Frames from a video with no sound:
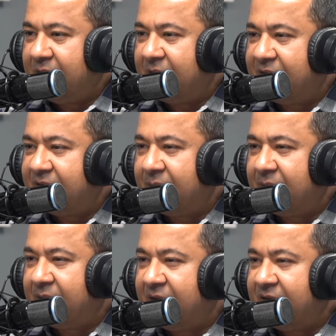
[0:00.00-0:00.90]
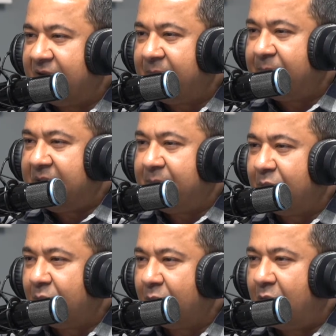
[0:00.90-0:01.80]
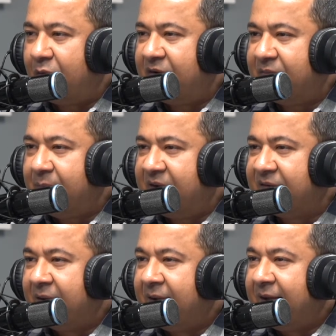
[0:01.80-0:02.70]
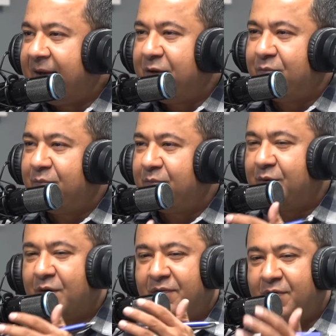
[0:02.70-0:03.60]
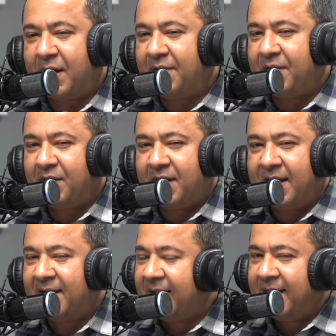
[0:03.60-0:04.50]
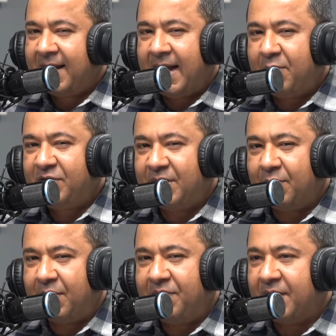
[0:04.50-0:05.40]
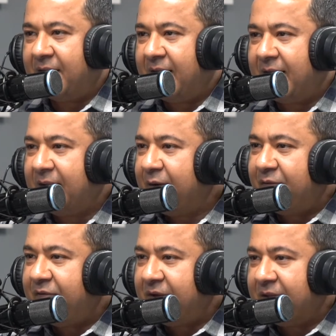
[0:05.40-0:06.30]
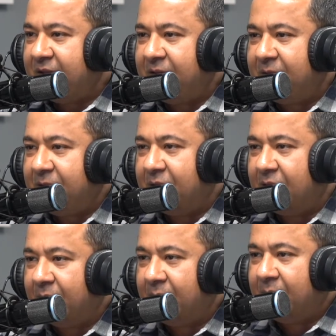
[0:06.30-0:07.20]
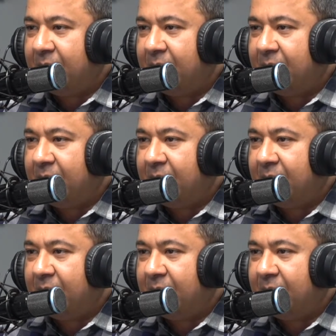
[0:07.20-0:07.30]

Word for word: There's something that people always miss. And you, you know, if you're out there, you're like, I wish they would have done that. It would have done, you know.